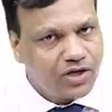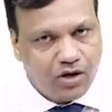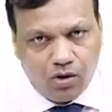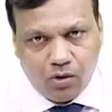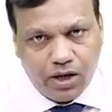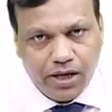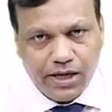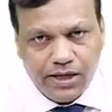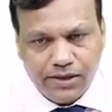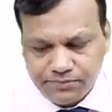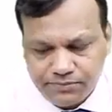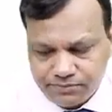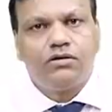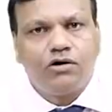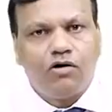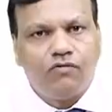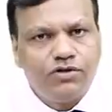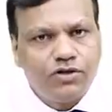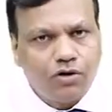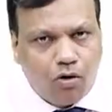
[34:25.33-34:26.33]
Okay.
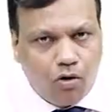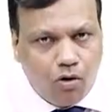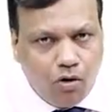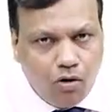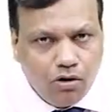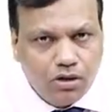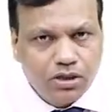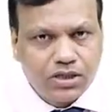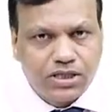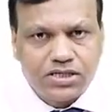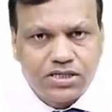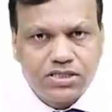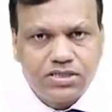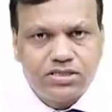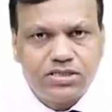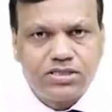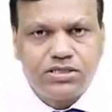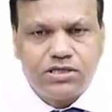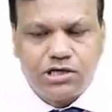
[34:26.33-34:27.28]
Now with all this,